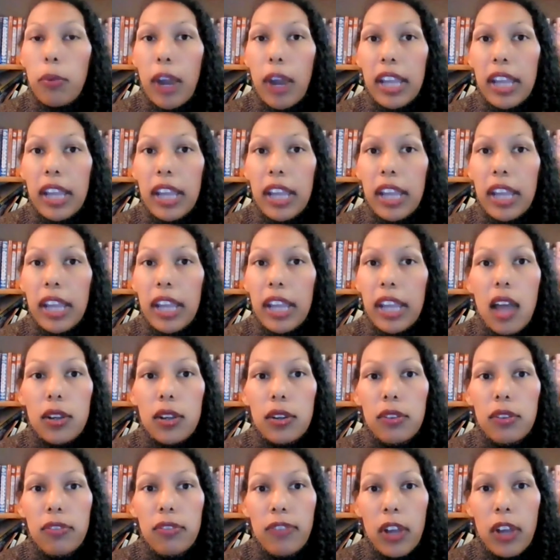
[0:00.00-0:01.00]
brightly
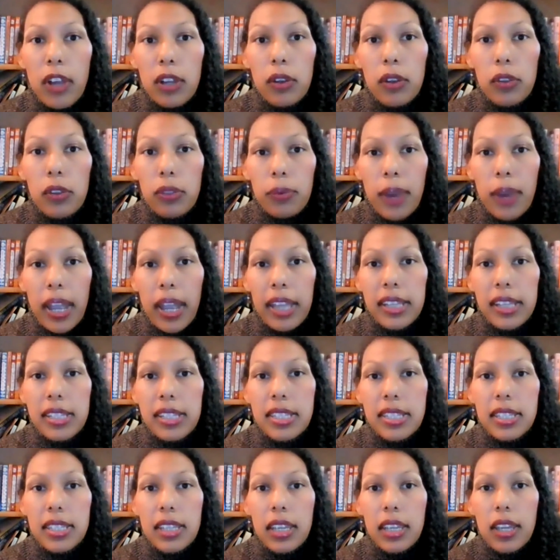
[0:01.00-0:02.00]
colored fungal
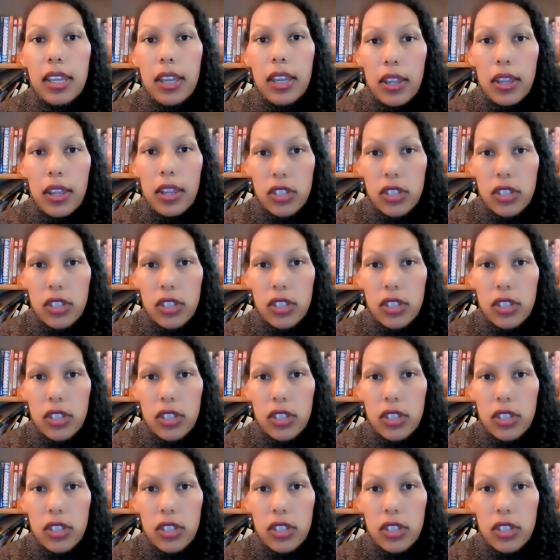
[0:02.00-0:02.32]
threads,